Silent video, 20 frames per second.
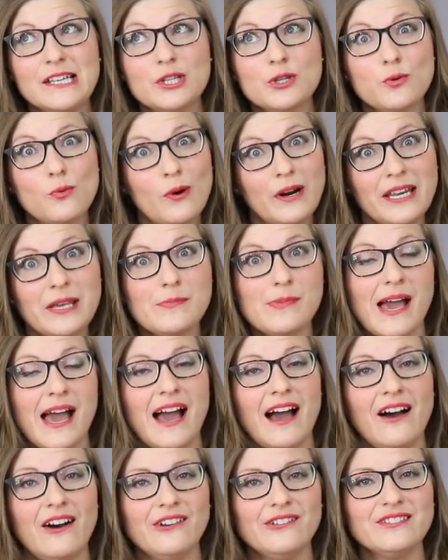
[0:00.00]
20
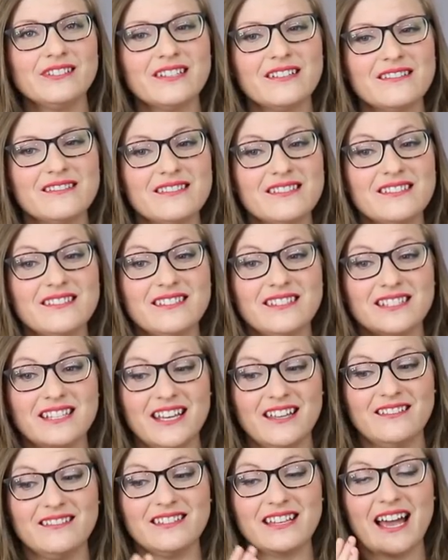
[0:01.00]
pounds
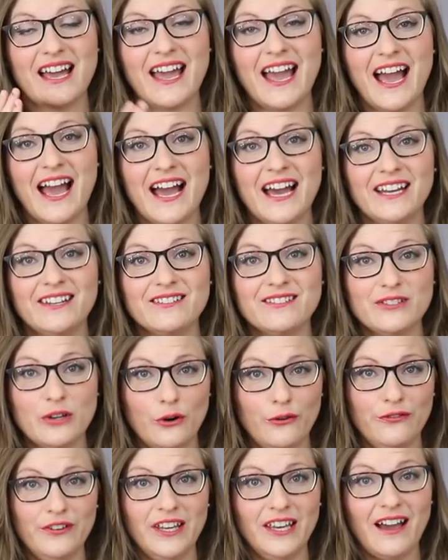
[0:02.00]
since I had
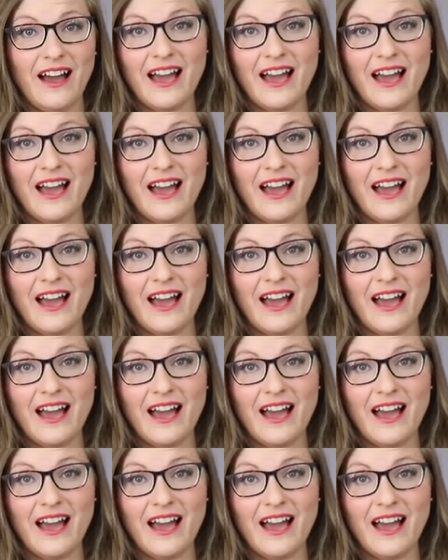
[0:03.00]
Sophie.